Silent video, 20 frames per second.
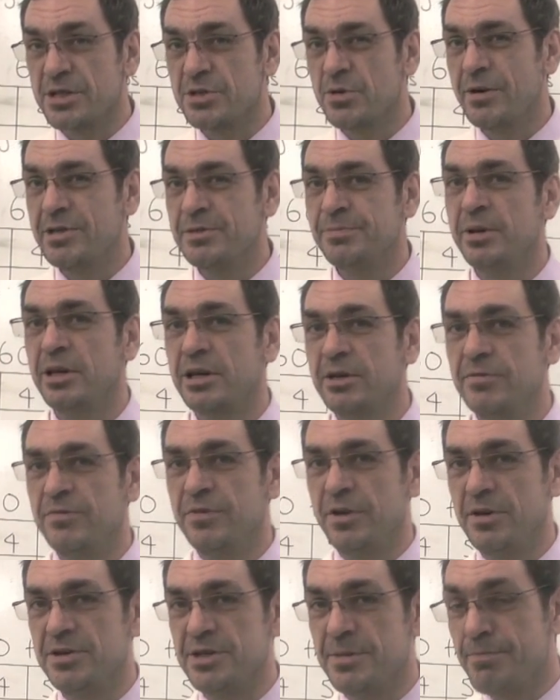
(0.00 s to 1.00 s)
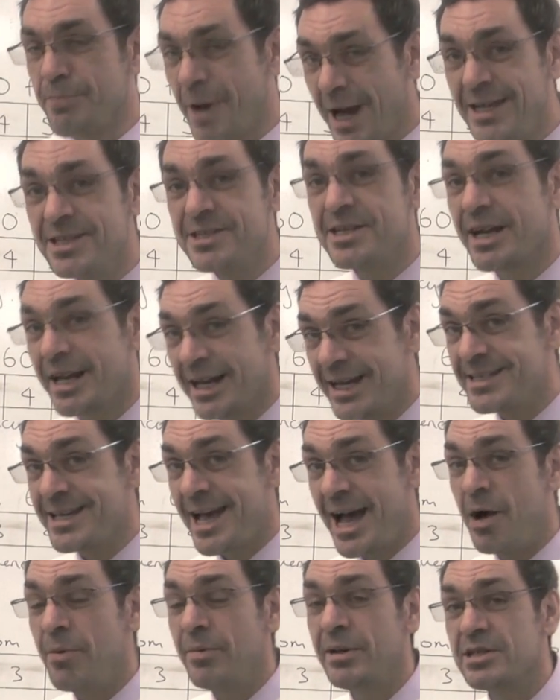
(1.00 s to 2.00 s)
It's always a bit confusing. Basically, it's
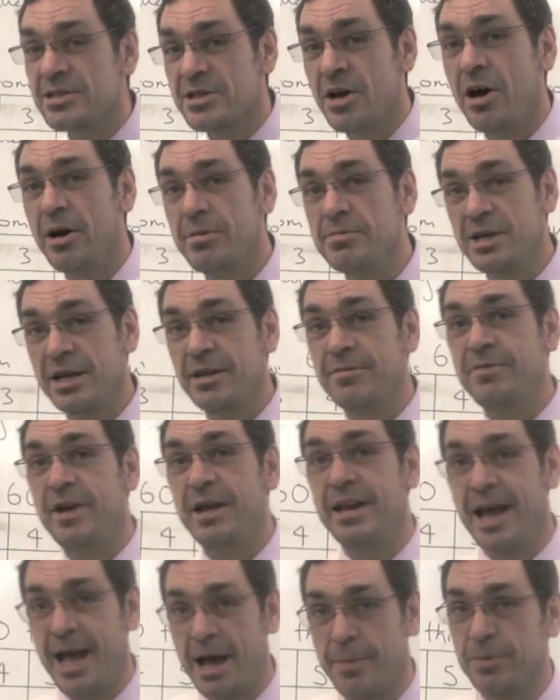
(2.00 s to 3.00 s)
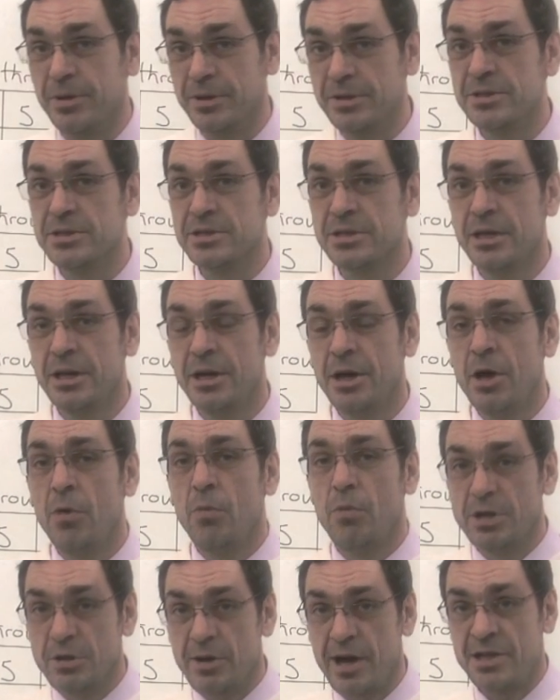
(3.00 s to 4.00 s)
how many times an event happens
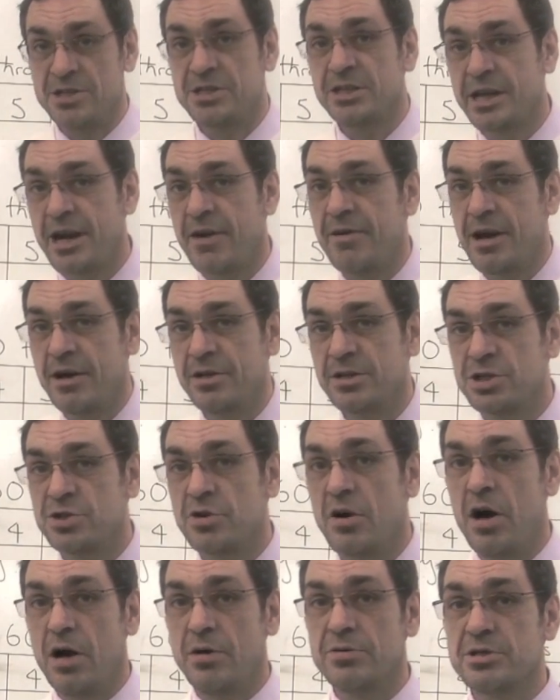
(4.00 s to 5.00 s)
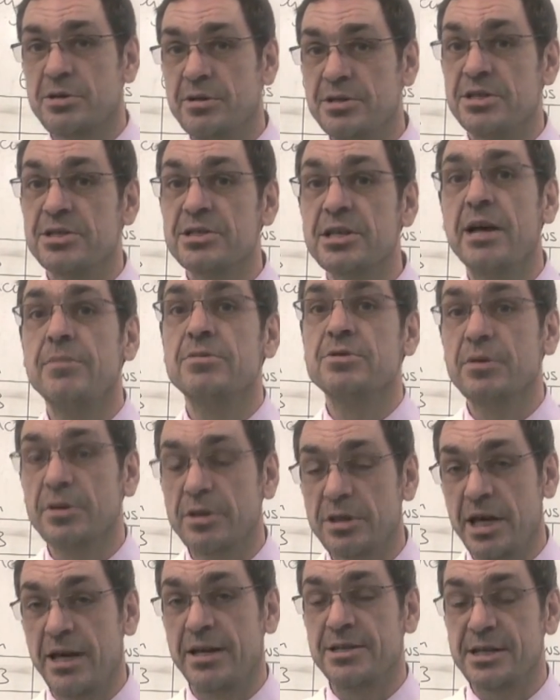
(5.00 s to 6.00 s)
when you actually carry out your trials. So it's the same sort
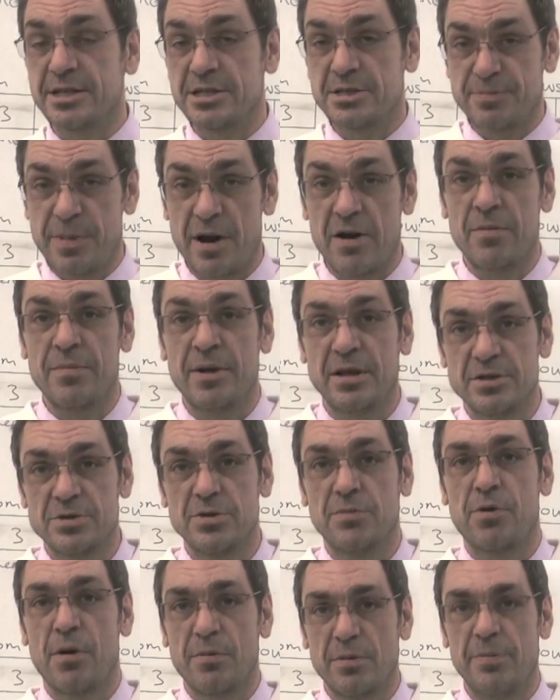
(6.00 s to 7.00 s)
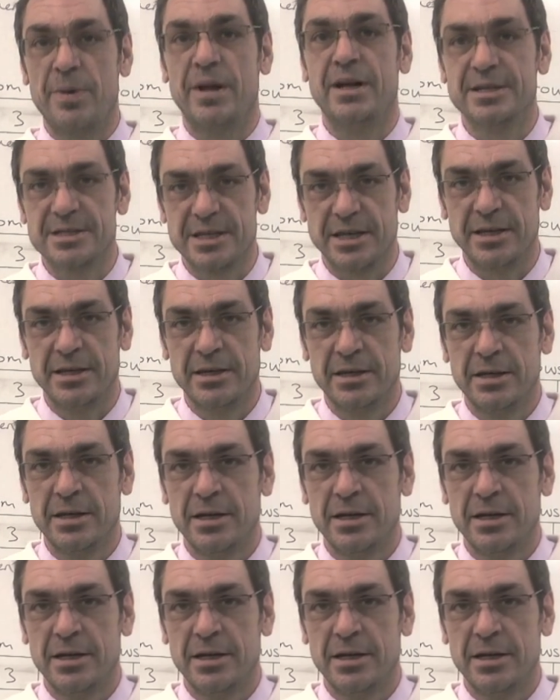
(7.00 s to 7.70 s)
of thing as experimental probability.